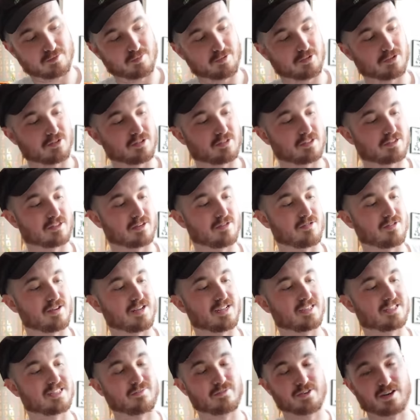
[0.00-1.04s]
to be honest, so it
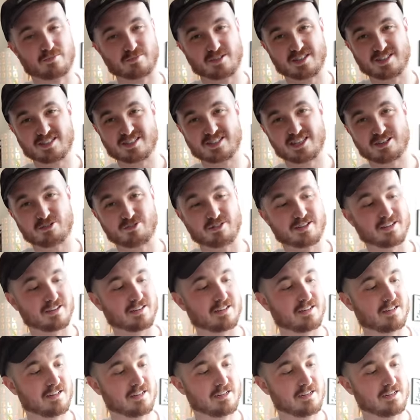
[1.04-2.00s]
is something I'm considering,